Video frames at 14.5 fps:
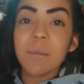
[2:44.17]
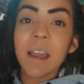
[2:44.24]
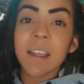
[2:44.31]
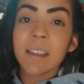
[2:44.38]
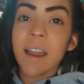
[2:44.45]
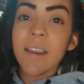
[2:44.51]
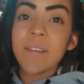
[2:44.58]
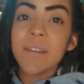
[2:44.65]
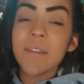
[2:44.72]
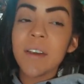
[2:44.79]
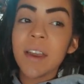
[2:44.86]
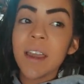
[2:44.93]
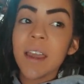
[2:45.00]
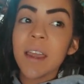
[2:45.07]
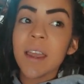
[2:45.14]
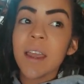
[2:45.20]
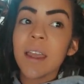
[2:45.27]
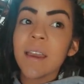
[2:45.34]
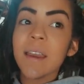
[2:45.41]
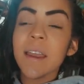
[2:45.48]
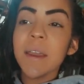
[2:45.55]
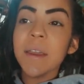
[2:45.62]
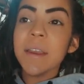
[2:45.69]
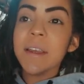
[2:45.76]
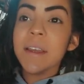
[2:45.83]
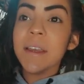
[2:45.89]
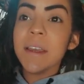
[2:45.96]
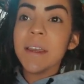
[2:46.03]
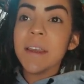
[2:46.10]
my life
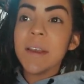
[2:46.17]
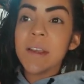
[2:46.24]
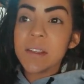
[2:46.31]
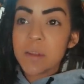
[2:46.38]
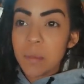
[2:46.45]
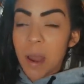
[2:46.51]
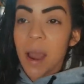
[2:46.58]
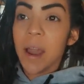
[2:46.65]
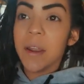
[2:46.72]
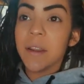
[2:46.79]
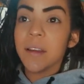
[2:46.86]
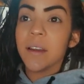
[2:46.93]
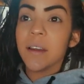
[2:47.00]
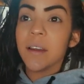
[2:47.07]
is a pad.